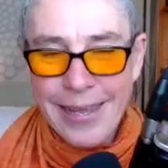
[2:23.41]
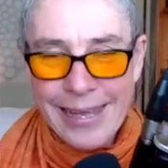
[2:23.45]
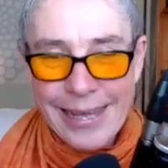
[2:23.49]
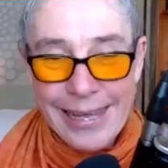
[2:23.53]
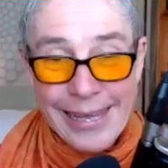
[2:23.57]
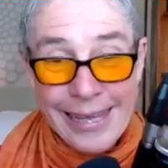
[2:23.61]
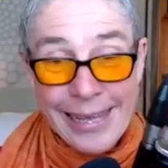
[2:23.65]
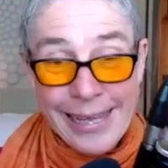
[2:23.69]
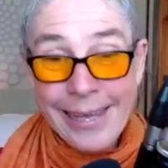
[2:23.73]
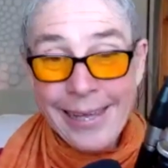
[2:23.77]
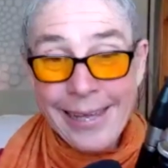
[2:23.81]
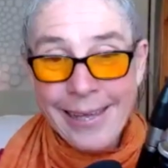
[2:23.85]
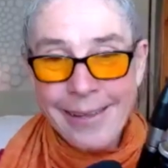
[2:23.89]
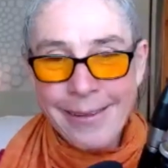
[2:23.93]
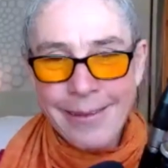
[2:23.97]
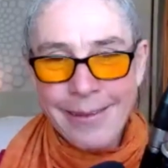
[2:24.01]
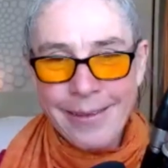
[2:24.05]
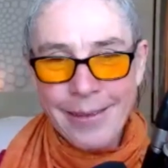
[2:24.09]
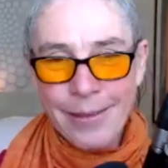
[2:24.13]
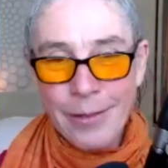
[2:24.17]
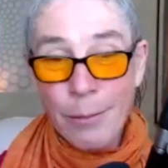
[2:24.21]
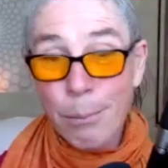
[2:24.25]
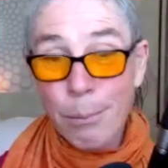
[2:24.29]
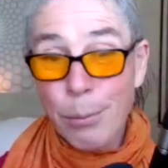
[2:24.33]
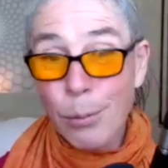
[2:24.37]

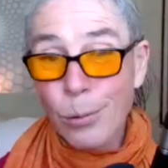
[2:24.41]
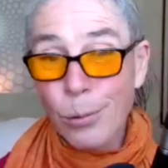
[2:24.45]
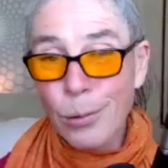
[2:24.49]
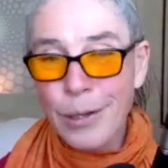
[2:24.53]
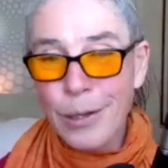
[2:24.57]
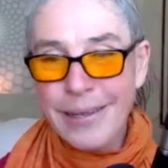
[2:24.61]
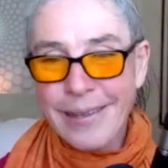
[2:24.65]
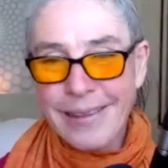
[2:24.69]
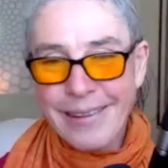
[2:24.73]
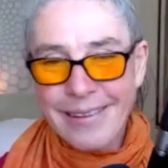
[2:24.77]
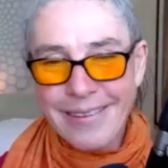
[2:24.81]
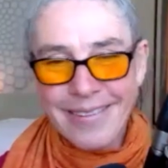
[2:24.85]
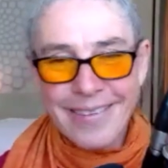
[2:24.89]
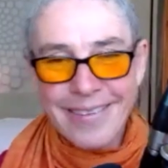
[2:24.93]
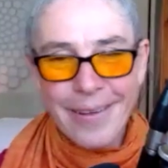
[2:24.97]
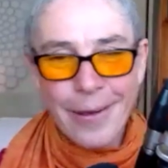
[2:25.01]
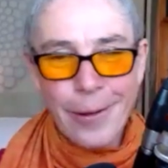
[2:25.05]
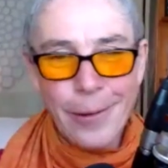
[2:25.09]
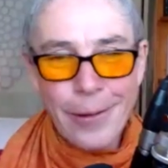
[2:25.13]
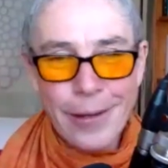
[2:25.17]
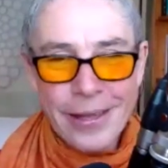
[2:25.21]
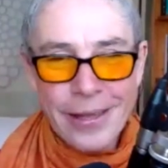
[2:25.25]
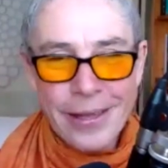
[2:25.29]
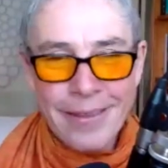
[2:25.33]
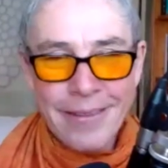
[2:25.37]
hear the book,
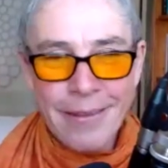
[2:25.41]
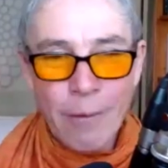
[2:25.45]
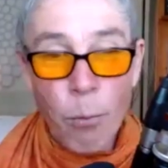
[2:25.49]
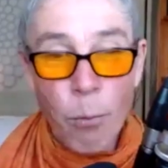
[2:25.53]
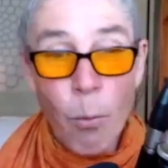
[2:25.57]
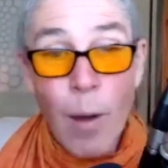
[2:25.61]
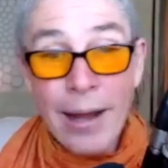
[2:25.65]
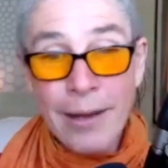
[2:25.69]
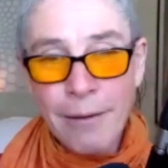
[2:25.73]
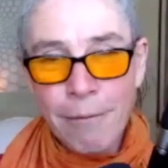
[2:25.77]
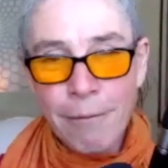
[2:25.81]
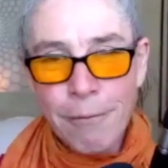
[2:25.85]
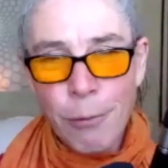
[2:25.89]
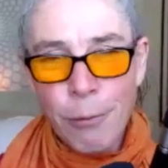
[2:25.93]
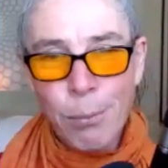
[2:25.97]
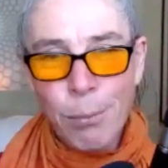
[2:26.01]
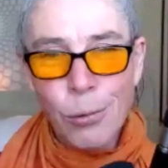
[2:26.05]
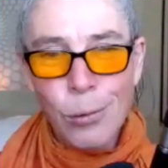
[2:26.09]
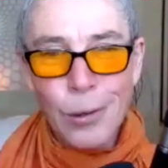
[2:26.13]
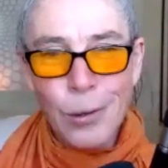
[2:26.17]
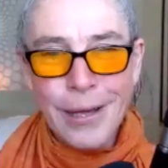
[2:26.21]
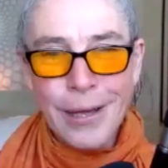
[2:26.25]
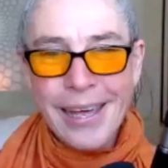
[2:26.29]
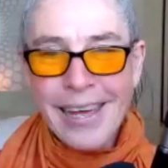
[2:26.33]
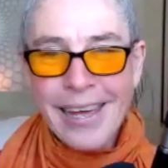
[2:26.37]
so it's a wonderful
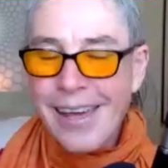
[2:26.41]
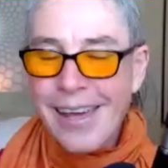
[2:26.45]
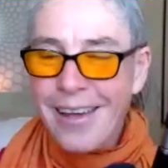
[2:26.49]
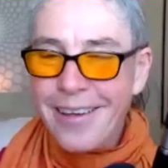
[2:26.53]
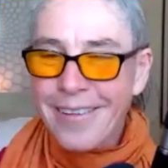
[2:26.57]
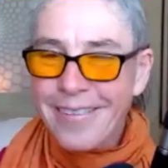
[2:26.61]
book.